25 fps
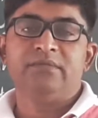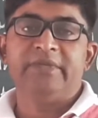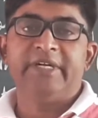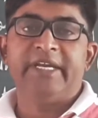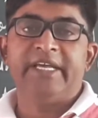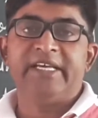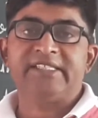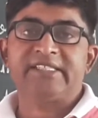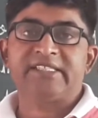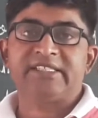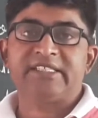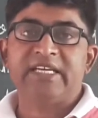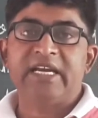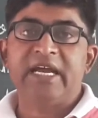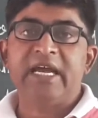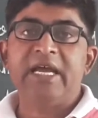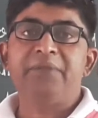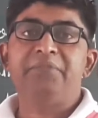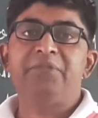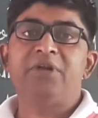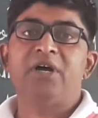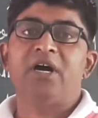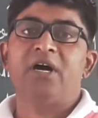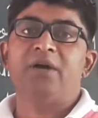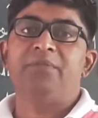
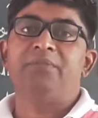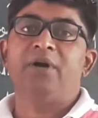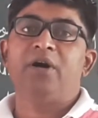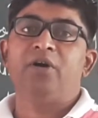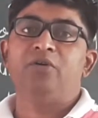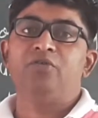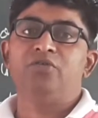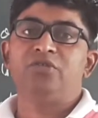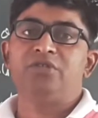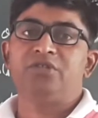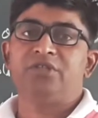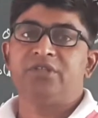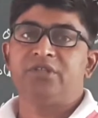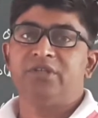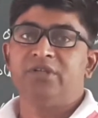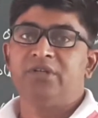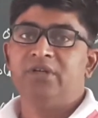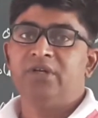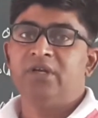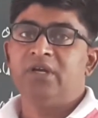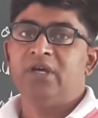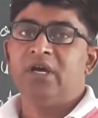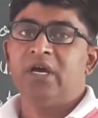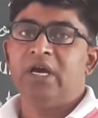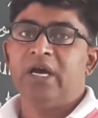described about
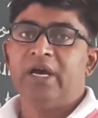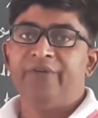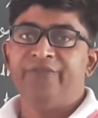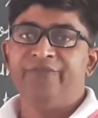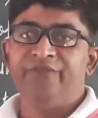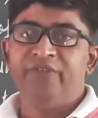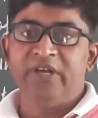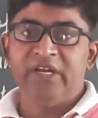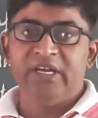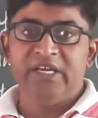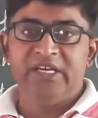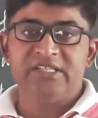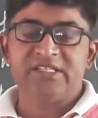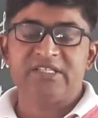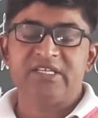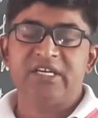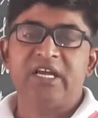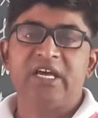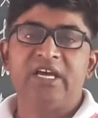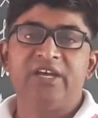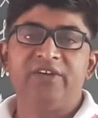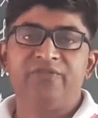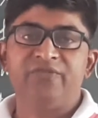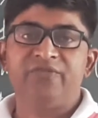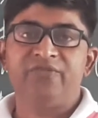a village
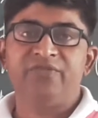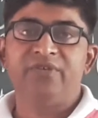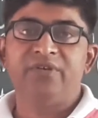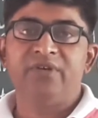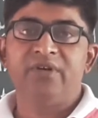life